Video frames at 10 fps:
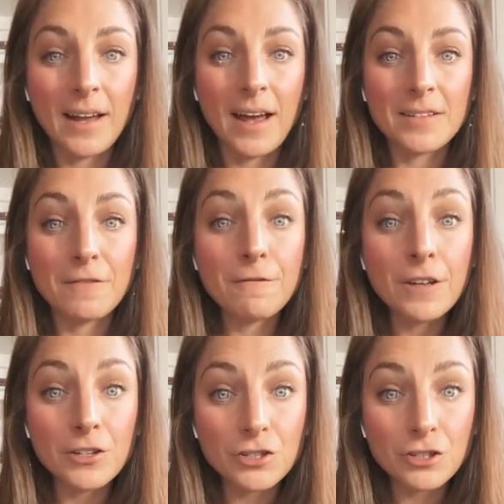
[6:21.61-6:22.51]
as a
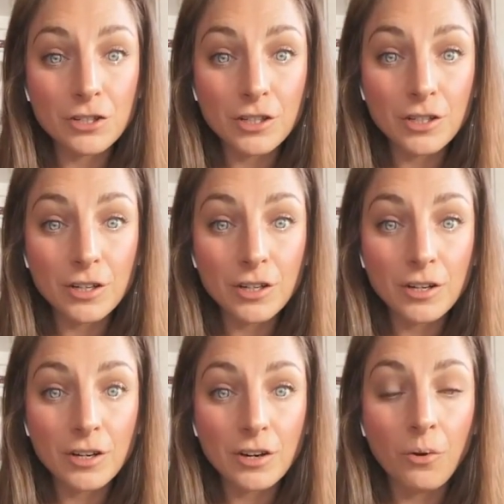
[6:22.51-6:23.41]
fish,
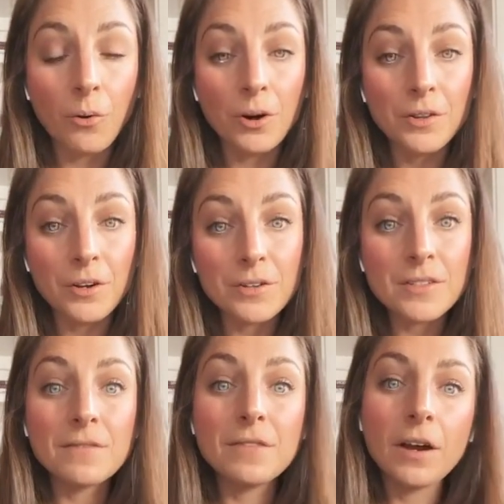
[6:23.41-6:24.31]
or there's
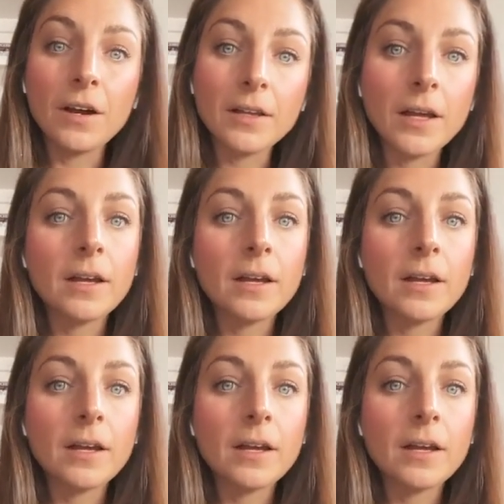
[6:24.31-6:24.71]
a very